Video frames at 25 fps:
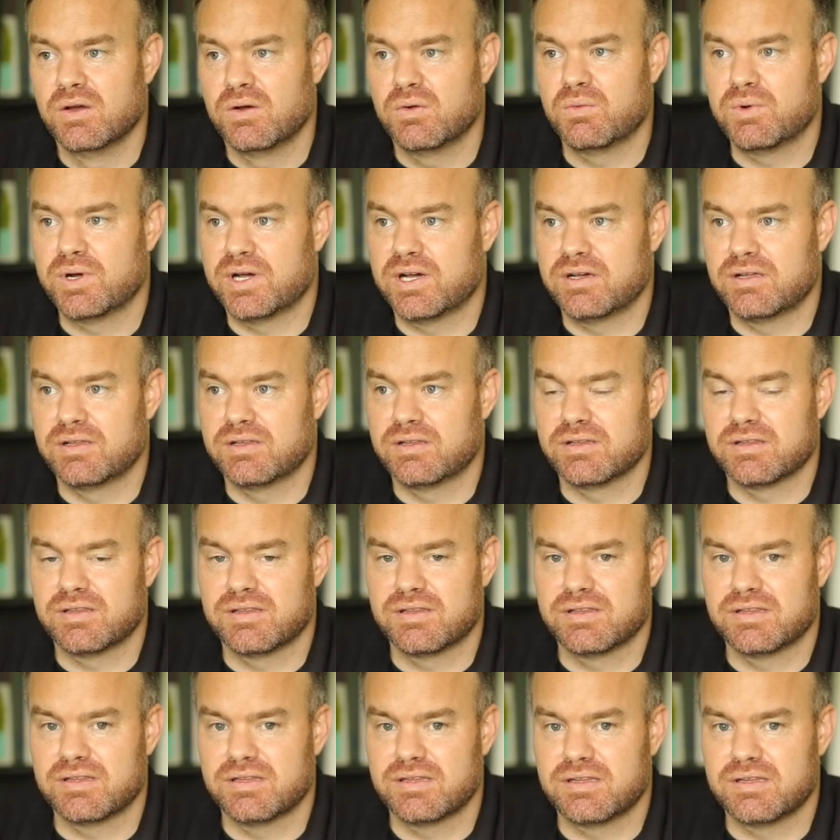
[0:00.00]
Well,
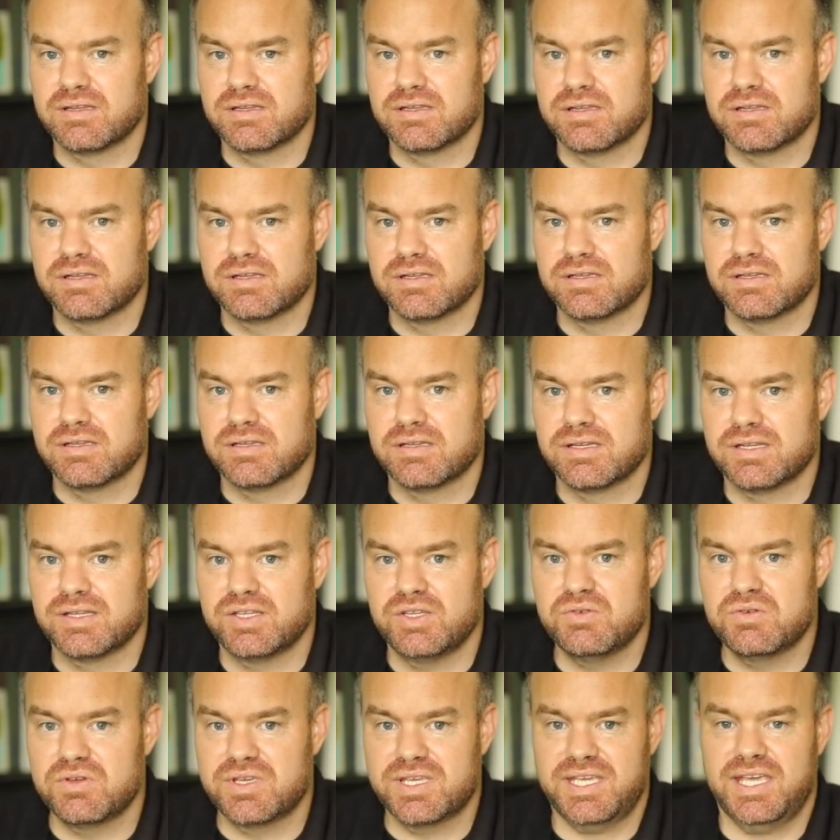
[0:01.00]

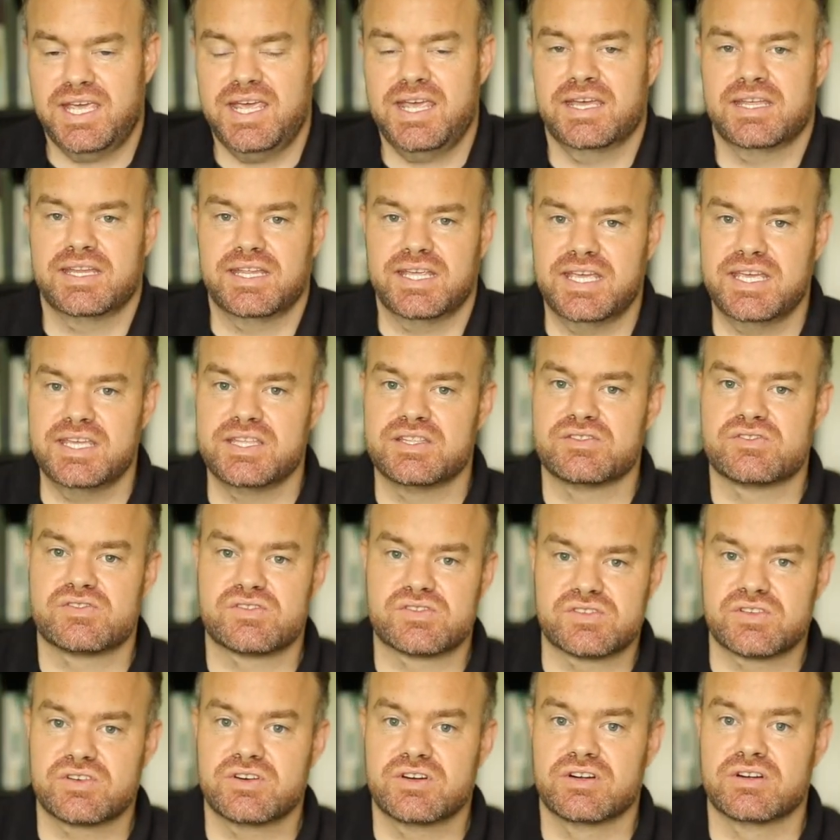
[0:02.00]
you can't
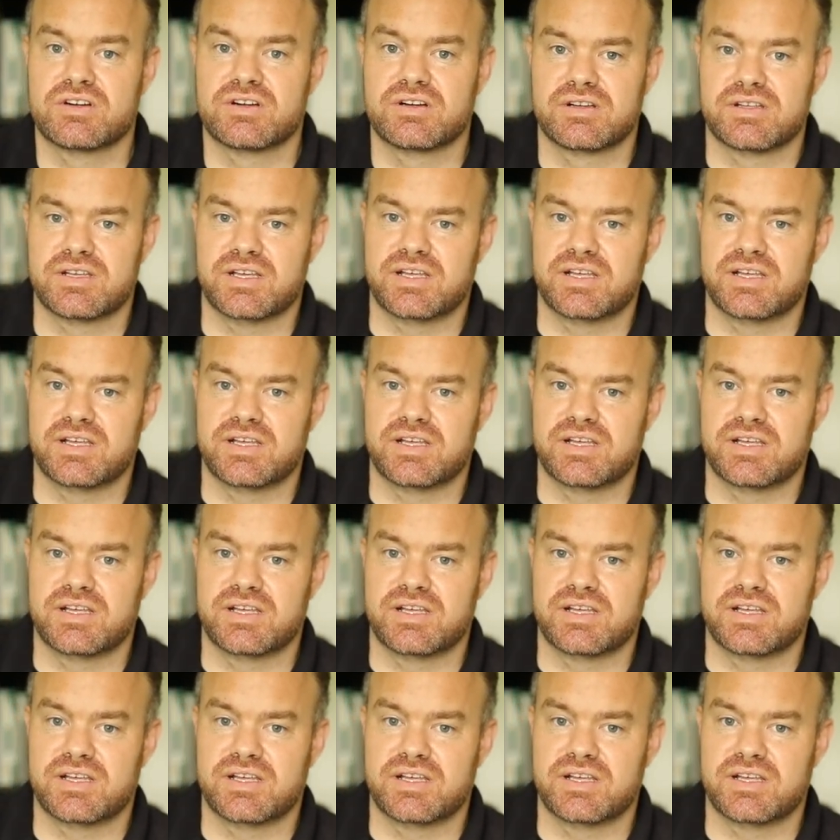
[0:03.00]
insert